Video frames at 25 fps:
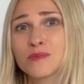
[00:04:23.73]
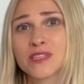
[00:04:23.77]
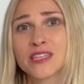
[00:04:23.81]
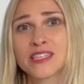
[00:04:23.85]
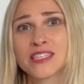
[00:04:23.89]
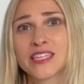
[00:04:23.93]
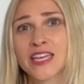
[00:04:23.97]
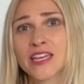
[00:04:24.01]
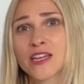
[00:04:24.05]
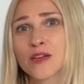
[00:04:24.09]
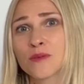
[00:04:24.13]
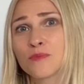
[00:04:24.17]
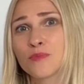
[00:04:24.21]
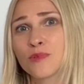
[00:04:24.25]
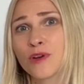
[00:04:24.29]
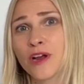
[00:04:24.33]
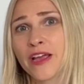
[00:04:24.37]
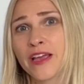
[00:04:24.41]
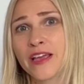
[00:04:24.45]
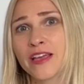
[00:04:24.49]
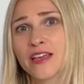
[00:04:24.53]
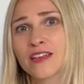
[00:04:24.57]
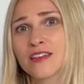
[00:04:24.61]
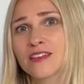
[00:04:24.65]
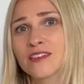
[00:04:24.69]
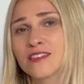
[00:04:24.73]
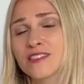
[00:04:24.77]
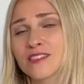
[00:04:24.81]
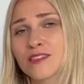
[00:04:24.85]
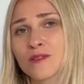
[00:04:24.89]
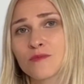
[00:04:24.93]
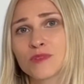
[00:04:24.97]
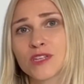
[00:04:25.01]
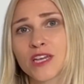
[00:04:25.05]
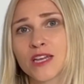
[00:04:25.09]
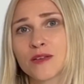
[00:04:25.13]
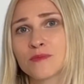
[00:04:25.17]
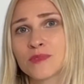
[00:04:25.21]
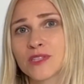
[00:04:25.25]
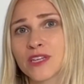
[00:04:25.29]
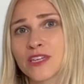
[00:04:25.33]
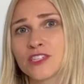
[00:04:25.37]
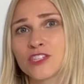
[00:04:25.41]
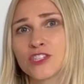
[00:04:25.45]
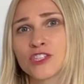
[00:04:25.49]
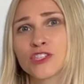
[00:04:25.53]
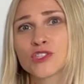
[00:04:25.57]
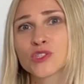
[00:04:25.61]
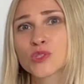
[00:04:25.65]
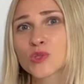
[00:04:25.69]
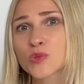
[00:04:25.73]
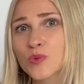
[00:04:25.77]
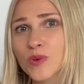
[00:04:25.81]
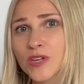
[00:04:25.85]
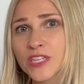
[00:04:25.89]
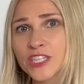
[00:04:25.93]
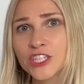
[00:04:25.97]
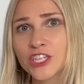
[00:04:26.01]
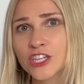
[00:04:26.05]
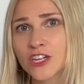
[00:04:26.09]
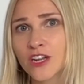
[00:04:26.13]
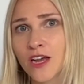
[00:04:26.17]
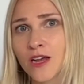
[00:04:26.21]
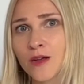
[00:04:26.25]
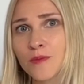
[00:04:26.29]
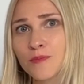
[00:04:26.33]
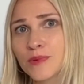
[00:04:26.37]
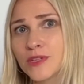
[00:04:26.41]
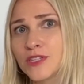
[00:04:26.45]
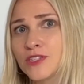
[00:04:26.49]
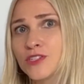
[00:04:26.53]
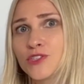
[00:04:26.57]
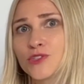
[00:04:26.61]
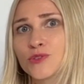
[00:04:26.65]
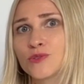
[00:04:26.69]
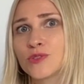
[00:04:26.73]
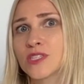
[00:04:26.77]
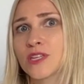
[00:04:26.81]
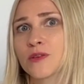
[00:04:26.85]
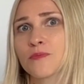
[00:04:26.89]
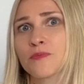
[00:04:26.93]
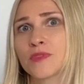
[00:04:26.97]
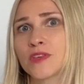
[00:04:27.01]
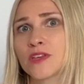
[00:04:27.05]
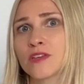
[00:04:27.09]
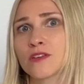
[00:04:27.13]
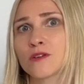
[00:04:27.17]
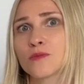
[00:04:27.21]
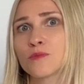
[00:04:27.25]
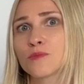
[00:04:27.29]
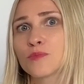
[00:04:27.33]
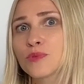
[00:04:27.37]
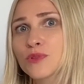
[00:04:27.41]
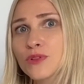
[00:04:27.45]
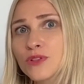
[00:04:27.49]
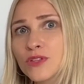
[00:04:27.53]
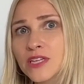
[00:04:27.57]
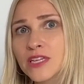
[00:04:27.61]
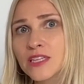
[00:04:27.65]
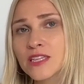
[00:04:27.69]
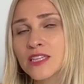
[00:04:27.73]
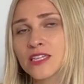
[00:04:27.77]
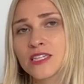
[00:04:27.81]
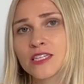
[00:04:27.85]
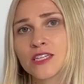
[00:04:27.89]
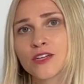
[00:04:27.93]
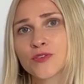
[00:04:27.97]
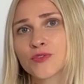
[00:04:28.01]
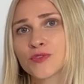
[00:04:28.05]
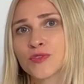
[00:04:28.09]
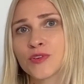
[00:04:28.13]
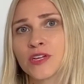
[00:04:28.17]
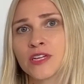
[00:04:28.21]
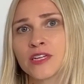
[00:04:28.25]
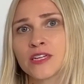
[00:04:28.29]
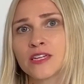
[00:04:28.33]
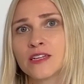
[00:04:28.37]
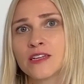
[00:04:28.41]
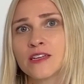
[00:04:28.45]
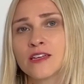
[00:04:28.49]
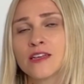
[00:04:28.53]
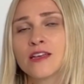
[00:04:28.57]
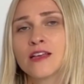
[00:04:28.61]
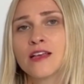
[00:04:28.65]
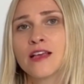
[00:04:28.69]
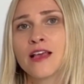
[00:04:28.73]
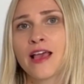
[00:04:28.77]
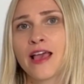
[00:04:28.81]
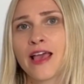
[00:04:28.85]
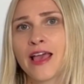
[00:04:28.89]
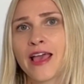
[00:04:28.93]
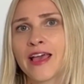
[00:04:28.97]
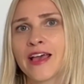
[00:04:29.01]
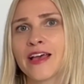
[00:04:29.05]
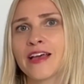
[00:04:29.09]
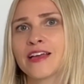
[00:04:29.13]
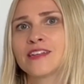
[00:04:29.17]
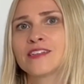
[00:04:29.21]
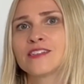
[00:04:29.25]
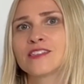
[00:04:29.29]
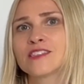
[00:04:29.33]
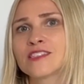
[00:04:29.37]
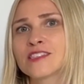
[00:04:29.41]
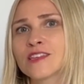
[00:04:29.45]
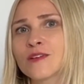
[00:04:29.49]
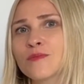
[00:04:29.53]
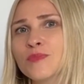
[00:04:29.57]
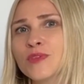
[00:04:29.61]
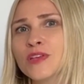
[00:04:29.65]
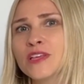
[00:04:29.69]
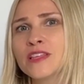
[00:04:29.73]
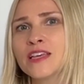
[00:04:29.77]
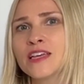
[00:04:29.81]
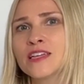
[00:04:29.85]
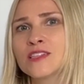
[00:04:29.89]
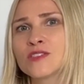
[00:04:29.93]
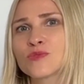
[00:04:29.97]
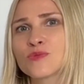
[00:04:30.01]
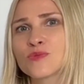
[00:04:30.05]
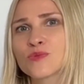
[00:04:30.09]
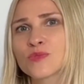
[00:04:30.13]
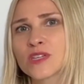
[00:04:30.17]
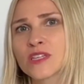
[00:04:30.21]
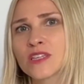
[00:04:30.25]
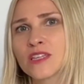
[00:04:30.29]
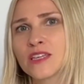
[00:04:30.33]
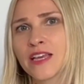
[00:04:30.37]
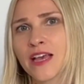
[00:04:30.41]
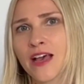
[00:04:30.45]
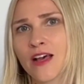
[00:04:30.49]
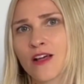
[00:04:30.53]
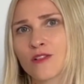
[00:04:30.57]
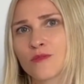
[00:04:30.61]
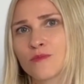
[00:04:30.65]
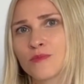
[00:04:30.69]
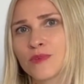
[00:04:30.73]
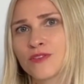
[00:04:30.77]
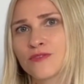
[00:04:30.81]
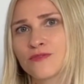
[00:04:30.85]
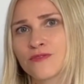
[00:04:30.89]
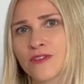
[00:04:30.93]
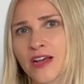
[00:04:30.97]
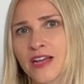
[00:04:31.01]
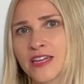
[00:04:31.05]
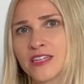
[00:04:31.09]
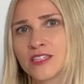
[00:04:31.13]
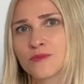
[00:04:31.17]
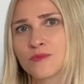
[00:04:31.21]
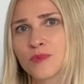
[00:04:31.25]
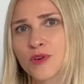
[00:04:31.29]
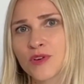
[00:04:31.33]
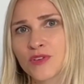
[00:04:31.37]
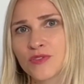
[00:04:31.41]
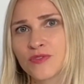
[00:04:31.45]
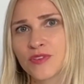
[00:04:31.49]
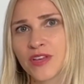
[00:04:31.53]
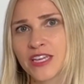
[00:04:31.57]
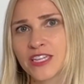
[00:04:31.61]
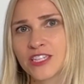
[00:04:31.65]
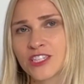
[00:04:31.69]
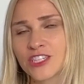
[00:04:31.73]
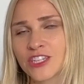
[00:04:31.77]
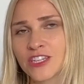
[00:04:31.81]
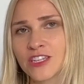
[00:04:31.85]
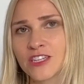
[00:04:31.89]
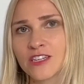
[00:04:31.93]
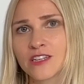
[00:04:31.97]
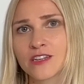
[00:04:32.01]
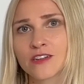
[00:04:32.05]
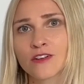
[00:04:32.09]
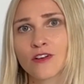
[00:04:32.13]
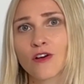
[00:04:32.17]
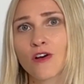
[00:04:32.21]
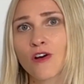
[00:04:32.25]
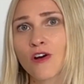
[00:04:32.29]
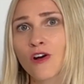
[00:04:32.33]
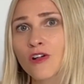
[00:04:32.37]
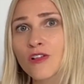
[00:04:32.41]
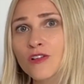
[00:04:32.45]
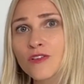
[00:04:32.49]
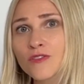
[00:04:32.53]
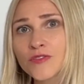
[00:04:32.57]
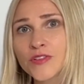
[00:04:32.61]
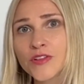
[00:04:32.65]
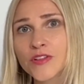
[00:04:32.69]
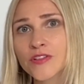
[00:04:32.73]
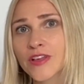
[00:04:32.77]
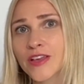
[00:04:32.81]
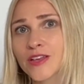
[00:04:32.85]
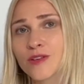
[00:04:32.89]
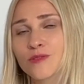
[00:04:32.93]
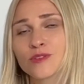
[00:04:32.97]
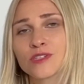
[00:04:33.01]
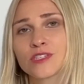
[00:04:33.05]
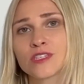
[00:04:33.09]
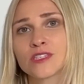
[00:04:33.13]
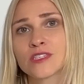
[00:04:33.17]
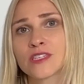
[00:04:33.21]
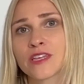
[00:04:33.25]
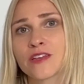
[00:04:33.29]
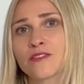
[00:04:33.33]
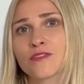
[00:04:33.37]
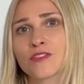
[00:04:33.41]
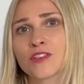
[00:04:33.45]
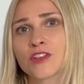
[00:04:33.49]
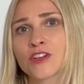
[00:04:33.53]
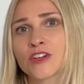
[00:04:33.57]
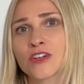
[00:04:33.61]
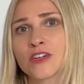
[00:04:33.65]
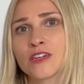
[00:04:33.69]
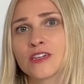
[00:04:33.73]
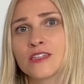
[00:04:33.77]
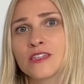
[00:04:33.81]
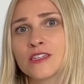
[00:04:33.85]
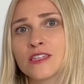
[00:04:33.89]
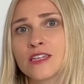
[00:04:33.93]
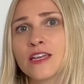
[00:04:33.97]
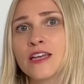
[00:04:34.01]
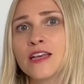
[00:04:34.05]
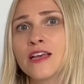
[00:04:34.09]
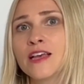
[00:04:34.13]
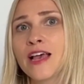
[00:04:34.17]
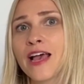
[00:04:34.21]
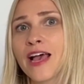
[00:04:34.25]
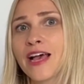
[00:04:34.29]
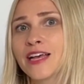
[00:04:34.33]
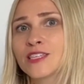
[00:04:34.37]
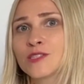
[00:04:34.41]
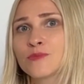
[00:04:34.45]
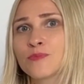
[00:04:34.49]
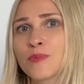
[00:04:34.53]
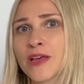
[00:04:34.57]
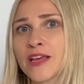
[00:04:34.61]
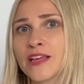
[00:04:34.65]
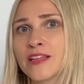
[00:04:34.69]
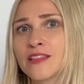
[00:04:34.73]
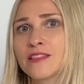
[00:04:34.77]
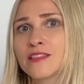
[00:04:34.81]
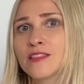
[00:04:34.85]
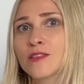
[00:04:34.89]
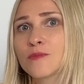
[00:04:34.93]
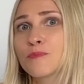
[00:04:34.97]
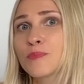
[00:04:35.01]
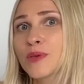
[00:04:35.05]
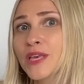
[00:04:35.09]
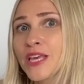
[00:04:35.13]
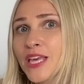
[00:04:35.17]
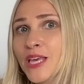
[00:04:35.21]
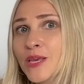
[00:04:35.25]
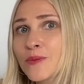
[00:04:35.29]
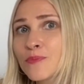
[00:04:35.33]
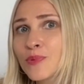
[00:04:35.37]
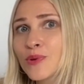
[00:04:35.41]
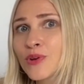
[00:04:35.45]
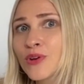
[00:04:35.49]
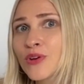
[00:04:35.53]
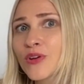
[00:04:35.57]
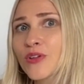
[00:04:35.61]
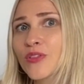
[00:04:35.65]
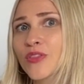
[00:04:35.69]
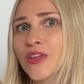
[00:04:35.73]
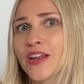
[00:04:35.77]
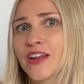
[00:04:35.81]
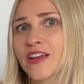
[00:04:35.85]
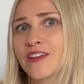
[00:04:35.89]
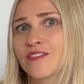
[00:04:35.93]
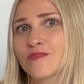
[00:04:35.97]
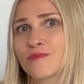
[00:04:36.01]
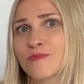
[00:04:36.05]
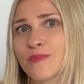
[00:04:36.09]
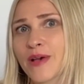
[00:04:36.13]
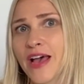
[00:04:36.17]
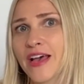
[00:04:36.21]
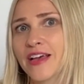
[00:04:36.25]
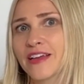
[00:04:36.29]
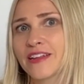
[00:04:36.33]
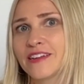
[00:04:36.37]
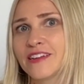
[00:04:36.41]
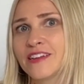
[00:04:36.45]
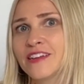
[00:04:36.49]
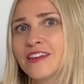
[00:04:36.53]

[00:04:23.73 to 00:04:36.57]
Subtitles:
I take a break, sometimes I just switch it up and do something completely different. And something that's really helped me find motivation in all of the languages I've learned has been the people that I've met.